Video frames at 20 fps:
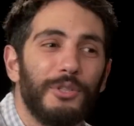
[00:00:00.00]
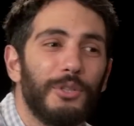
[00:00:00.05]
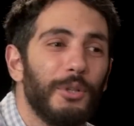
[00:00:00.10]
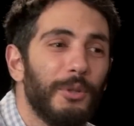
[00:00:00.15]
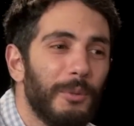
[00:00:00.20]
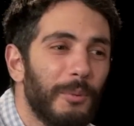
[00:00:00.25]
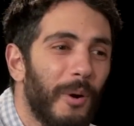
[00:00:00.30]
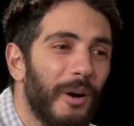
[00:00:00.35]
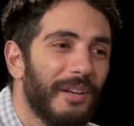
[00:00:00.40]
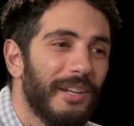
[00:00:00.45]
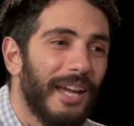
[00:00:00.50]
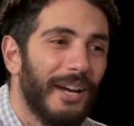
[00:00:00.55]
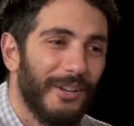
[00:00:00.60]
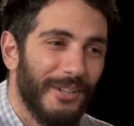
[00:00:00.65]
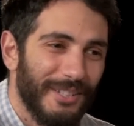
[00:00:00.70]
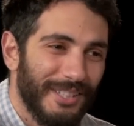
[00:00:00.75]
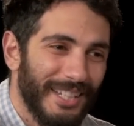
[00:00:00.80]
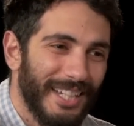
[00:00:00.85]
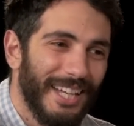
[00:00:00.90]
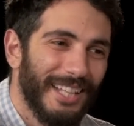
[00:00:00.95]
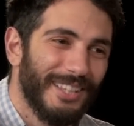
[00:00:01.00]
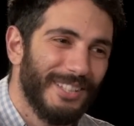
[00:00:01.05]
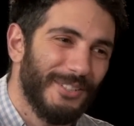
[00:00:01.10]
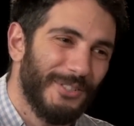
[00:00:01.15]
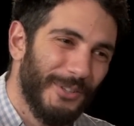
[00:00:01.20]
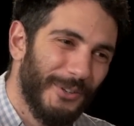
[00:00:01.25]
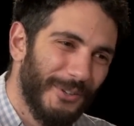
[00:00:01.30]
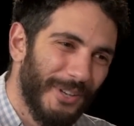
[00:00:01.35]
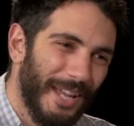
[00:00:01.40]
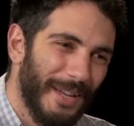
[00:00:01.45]
he's two one now because he got the
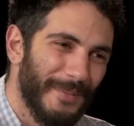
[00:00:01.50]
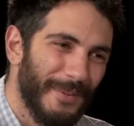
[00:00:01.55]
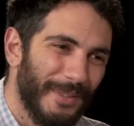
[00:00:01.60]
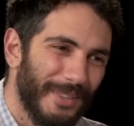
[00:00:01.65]
Joe name.